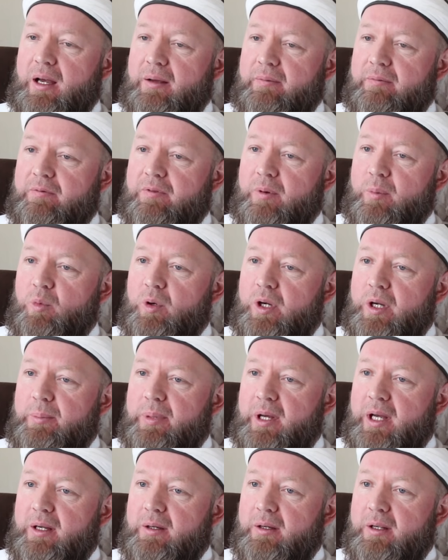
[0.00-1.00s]
I'm from
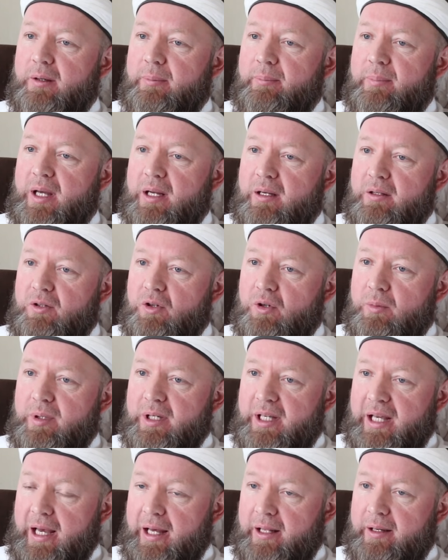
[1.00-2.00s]
Winnipeg, Manitoba,
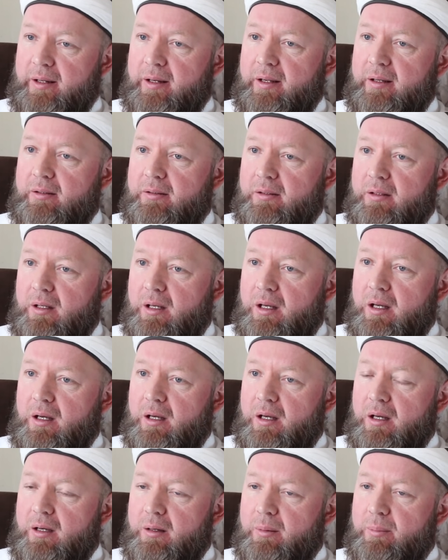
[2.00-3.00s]
Canada.
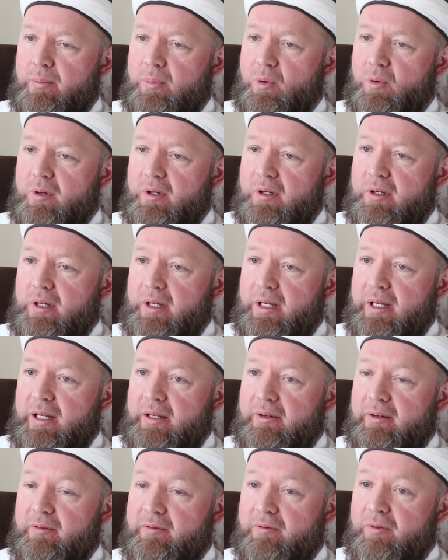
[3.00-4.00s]
Uh, born
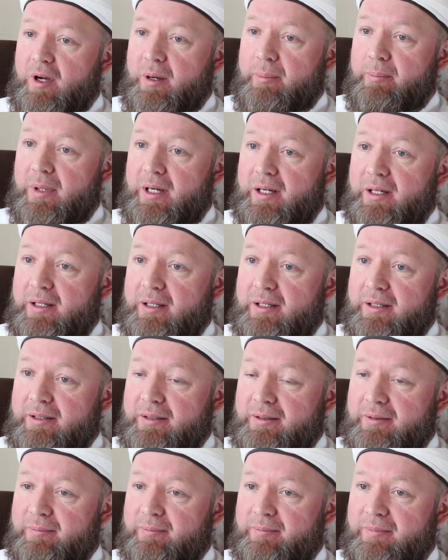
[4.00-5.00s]
in from uh,
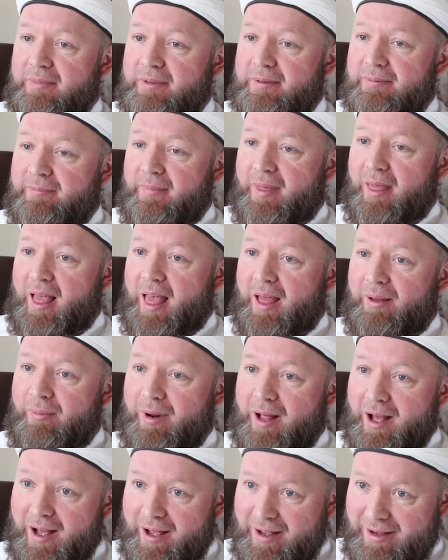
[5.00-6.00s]
the
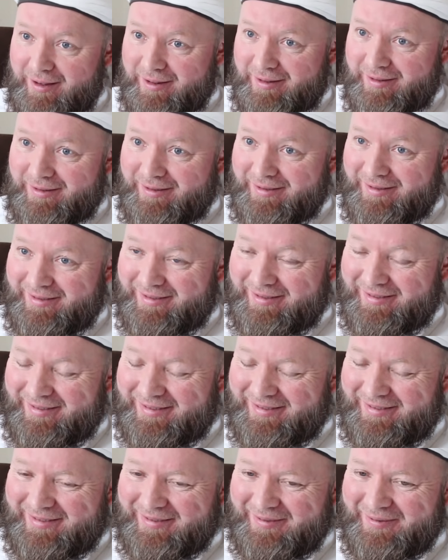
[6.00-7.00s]
blah.
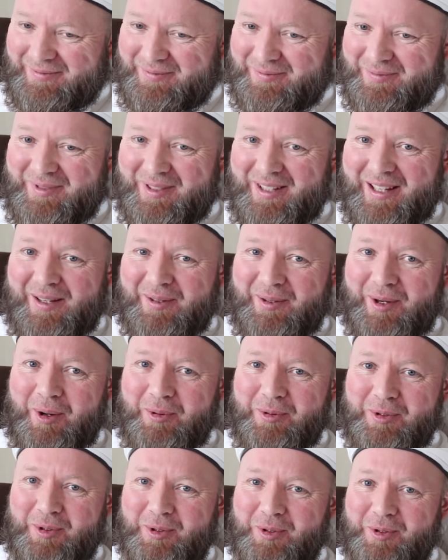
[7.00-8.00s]
So you
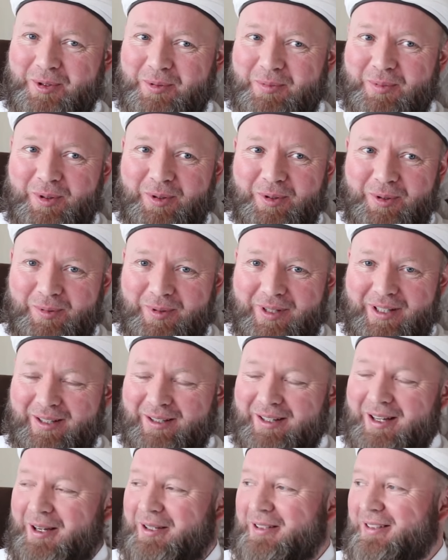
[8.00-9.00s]
always go smooth when
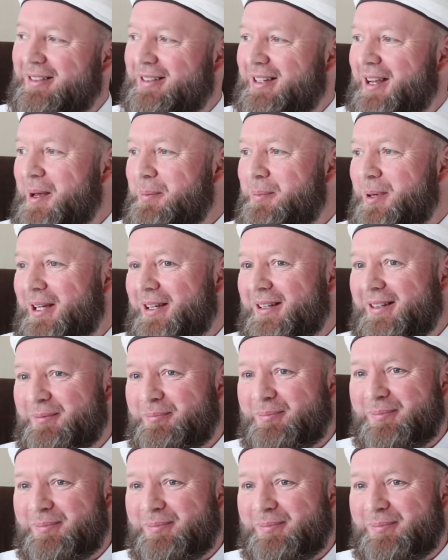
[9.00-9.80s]
you're not taping.